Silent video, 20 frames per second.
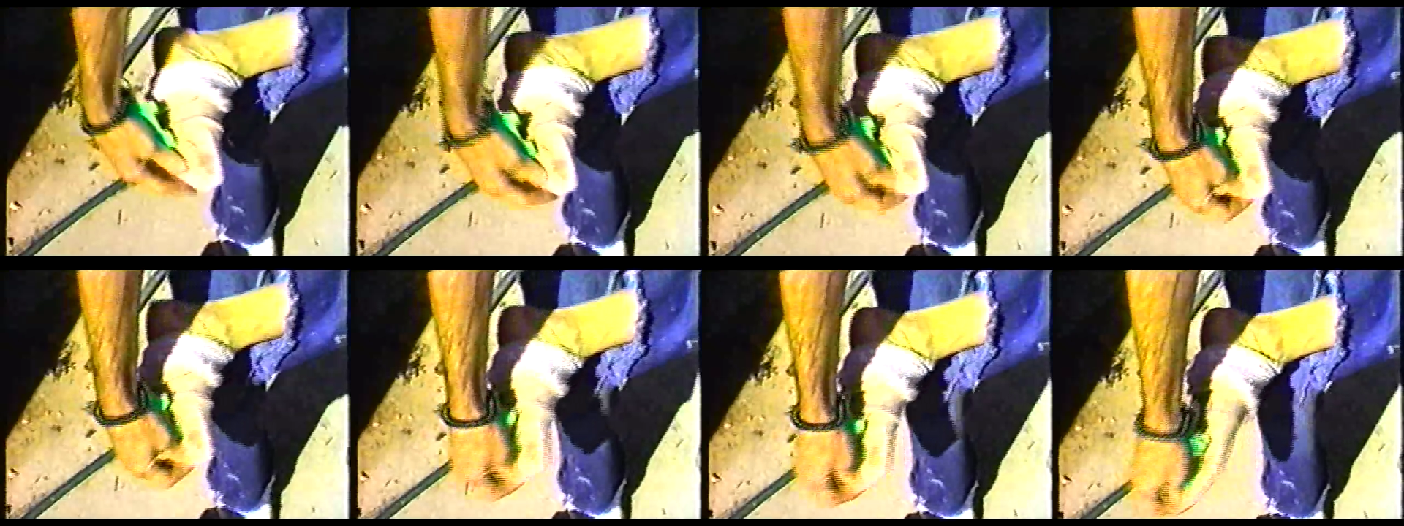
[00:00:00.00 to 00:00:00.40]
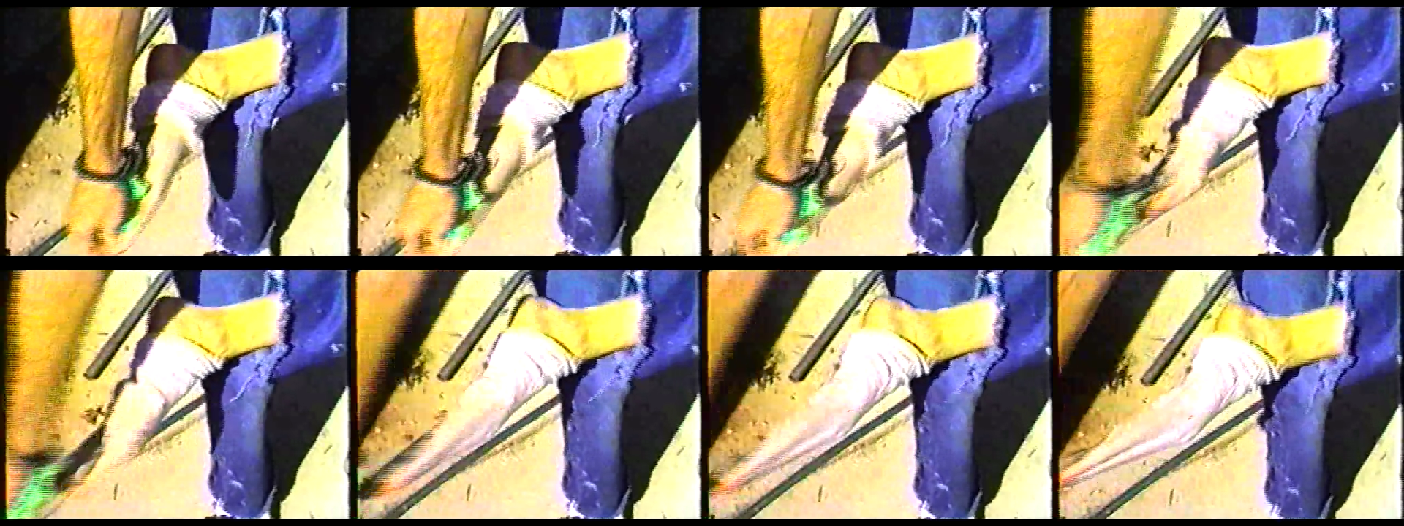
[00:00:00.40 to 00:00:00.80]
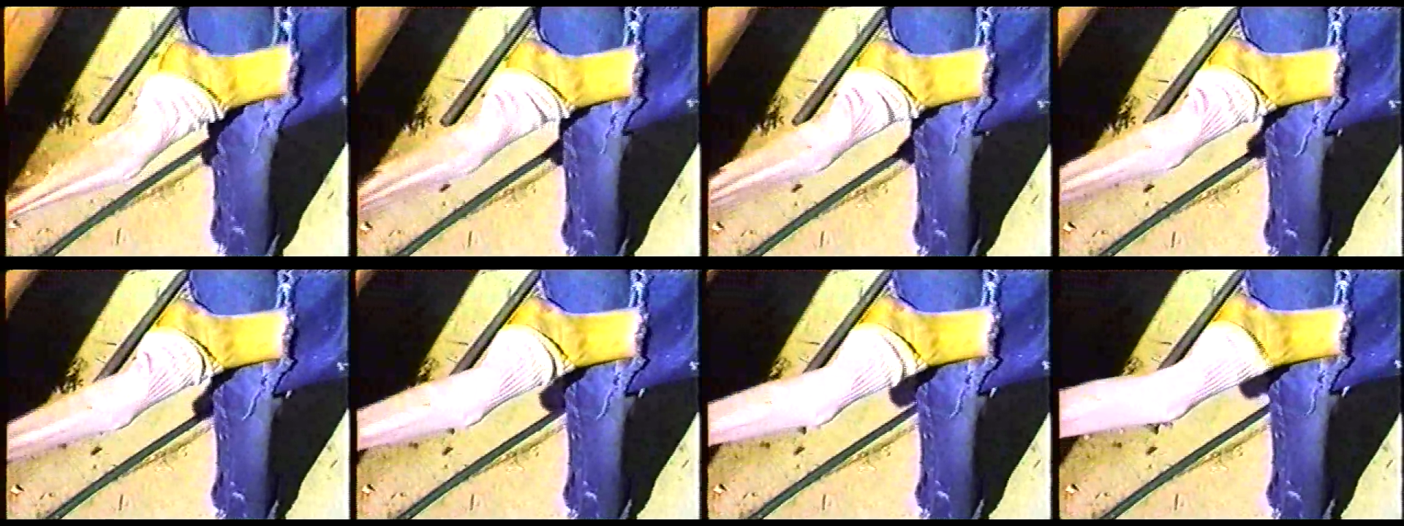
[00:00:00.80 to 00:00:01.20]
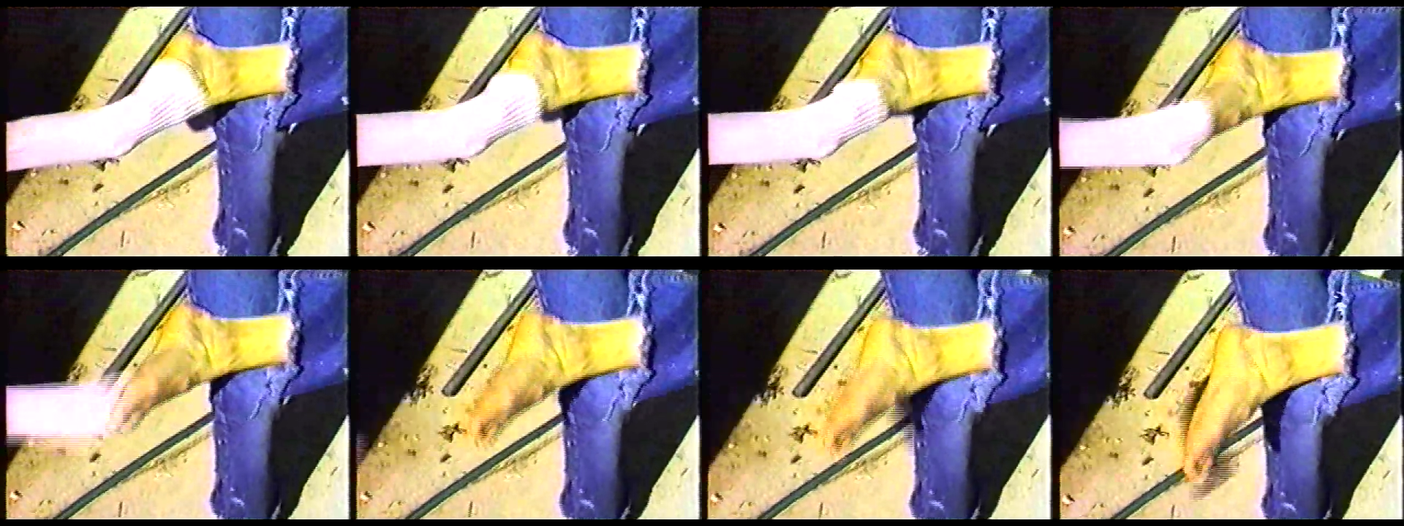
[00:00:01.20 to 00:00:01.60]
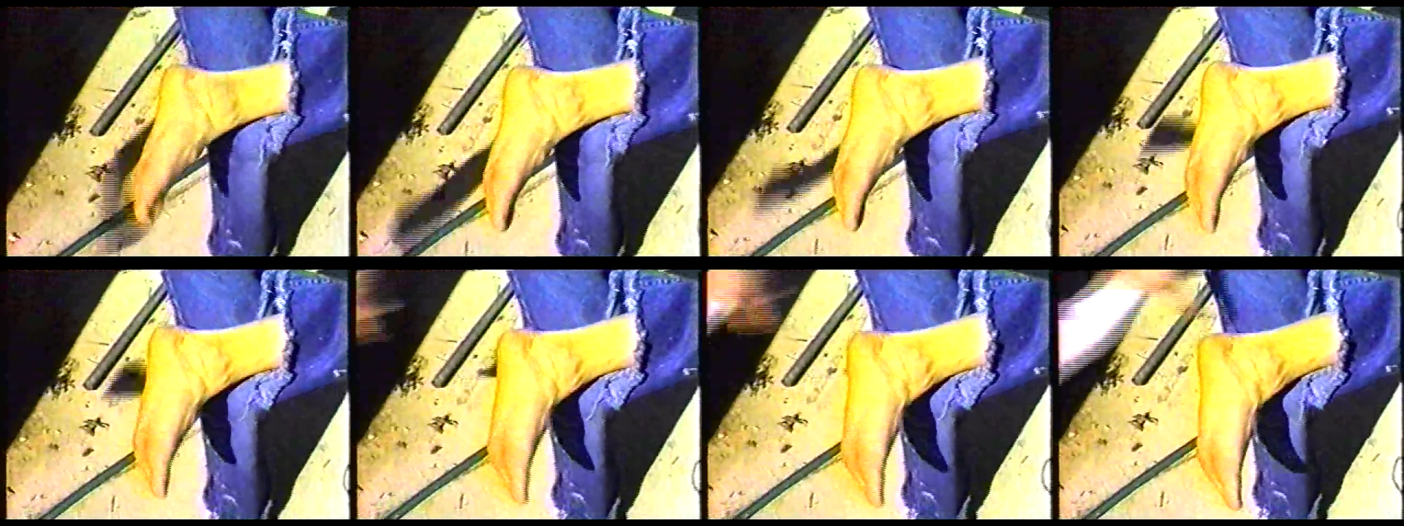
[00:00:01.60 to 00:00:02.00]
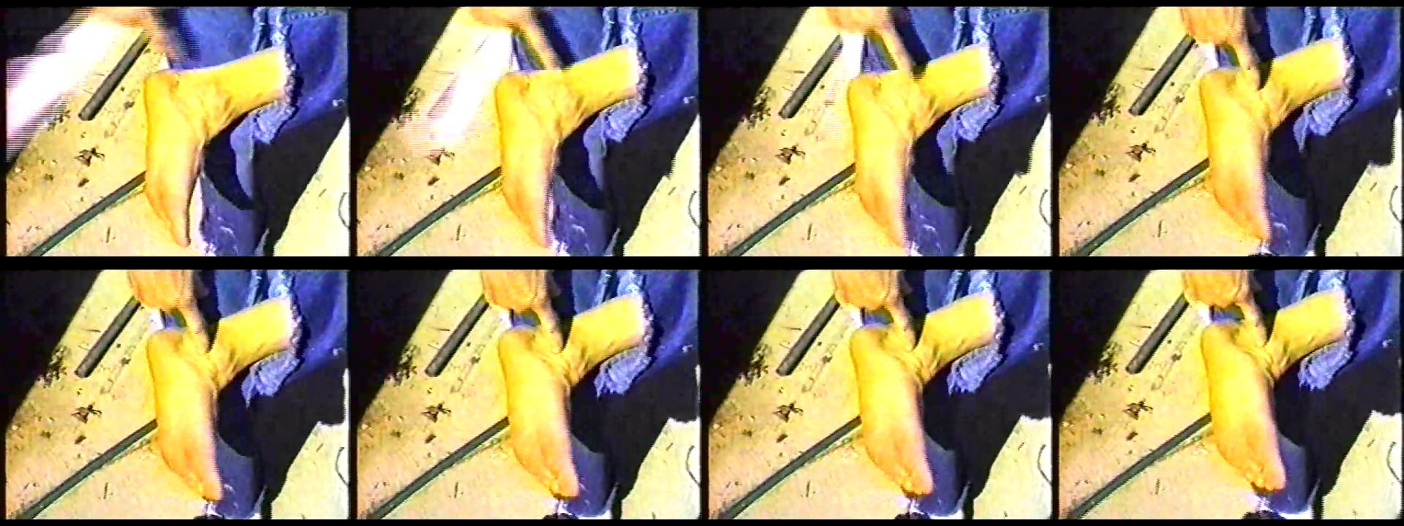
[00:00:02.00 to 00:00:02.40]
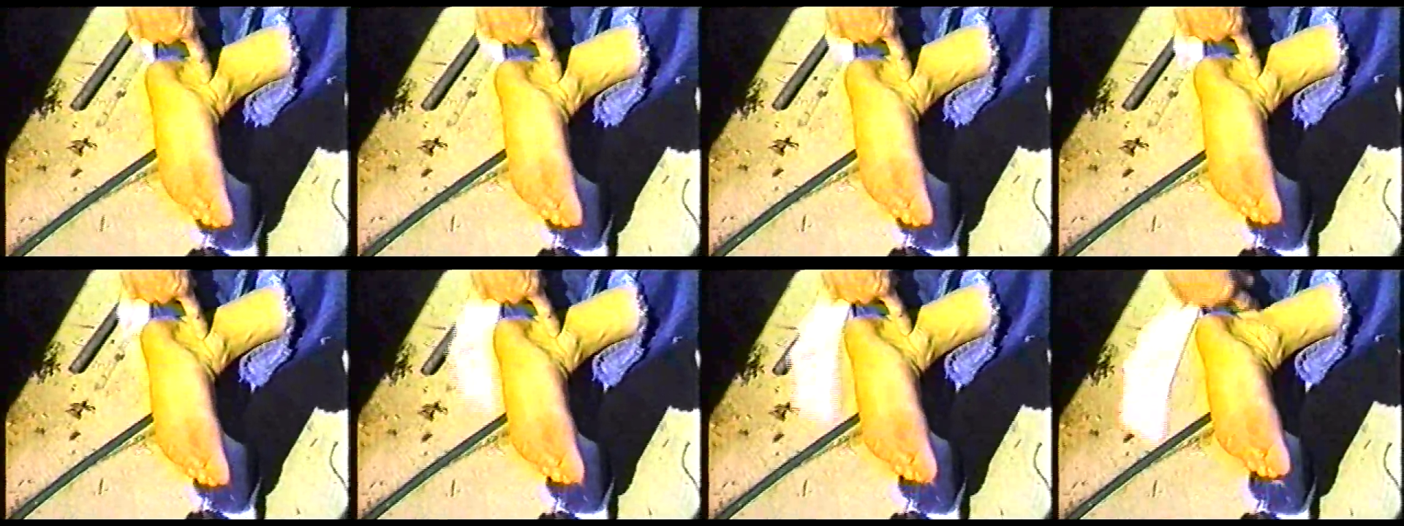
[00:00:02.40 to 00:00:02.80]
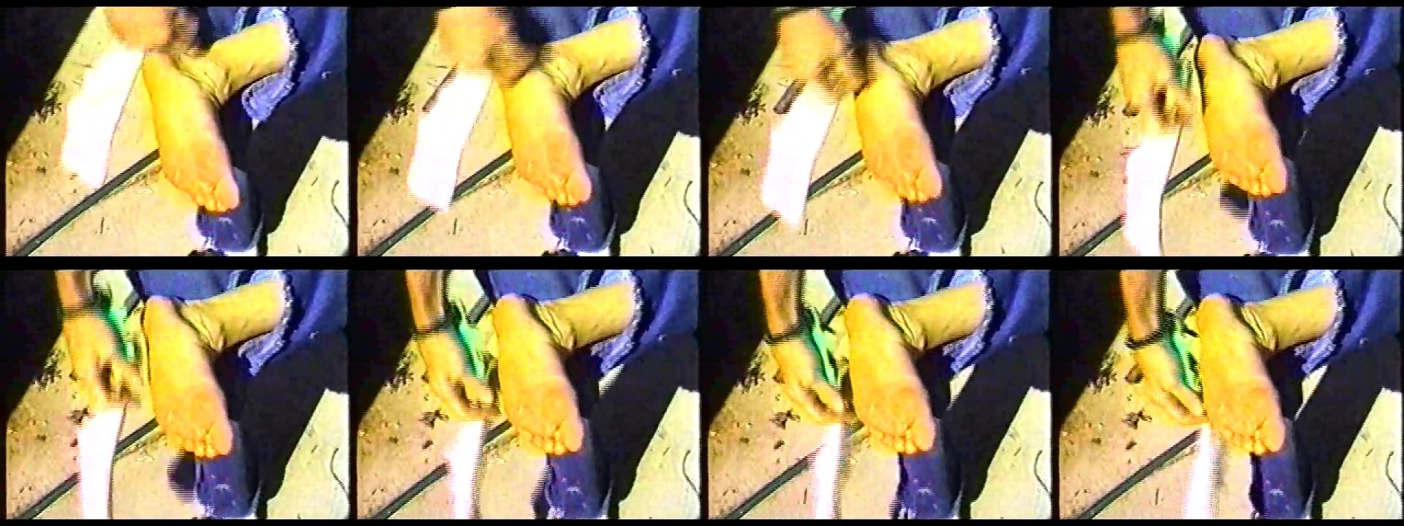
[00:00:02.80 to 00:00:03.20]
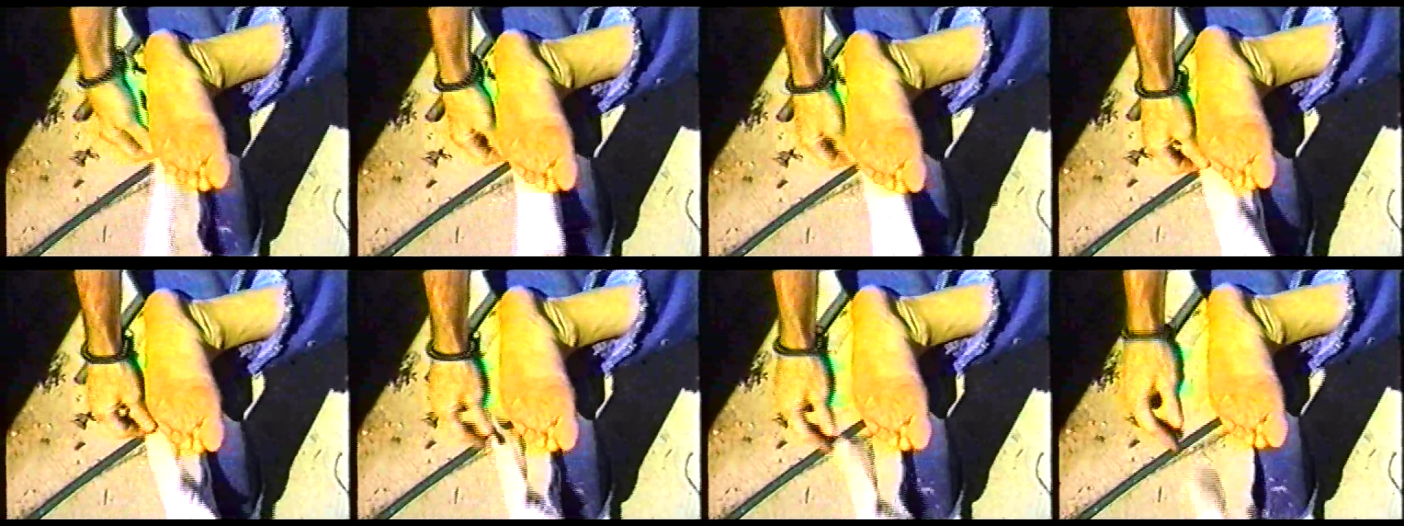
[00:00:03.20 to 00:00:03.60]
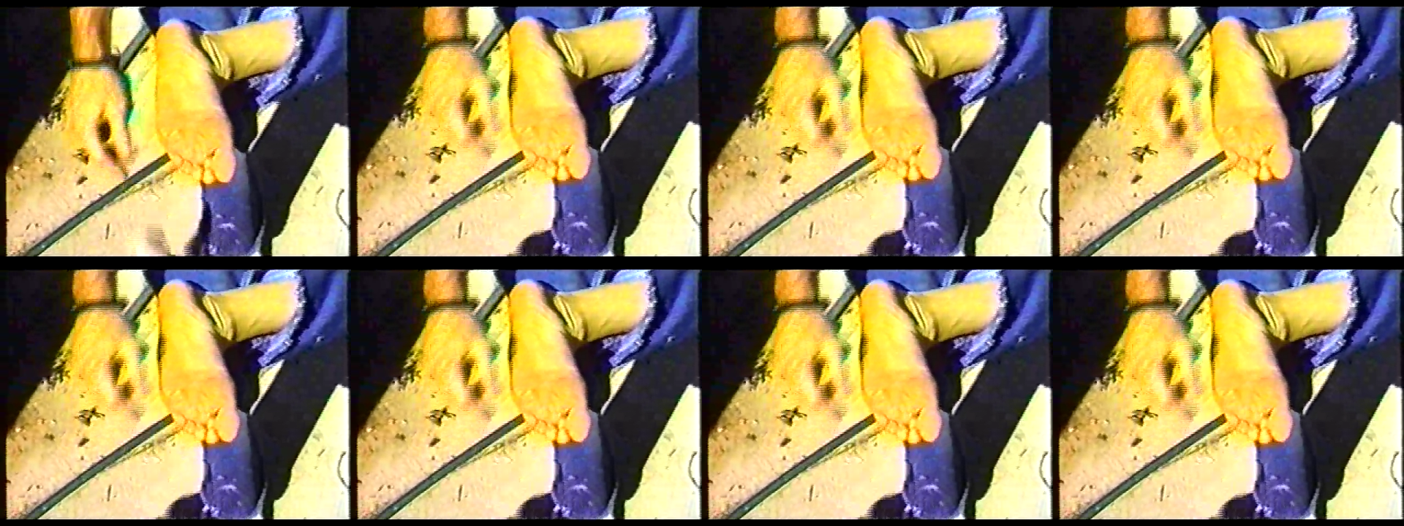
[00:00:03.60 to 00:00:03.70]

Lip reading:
Nobody's mouth can be seen.